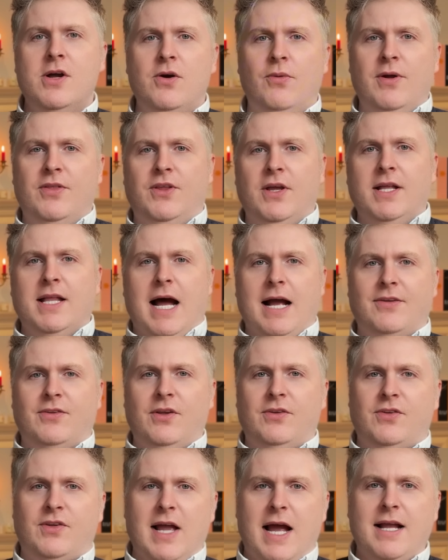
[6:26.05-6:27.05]
with the
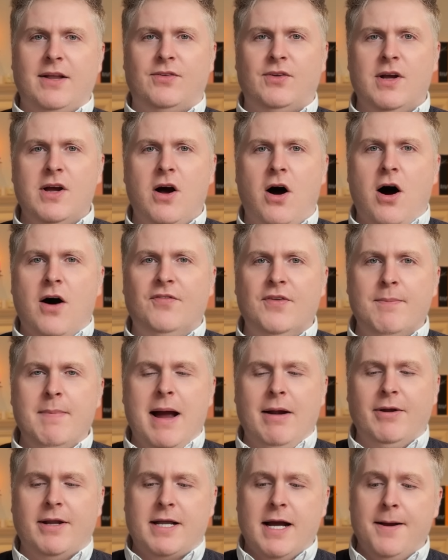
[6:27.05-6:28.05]
United States of
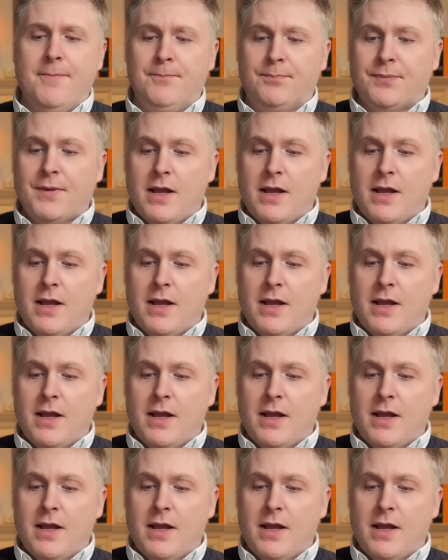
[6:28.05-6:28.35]
America.